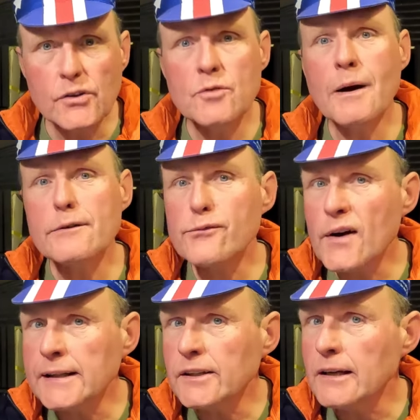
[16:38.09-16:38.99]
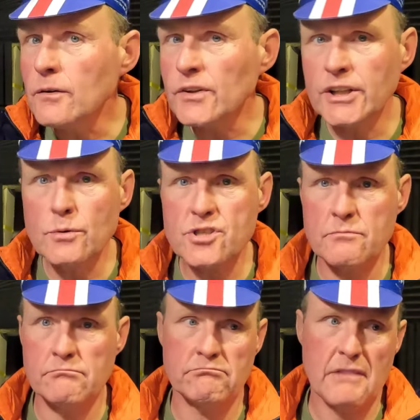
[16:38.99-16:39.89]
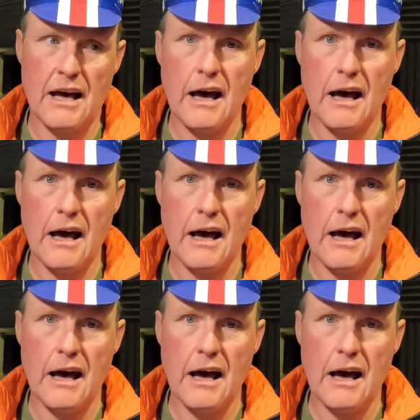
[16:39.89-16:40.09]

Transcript: you might find that you'll only use them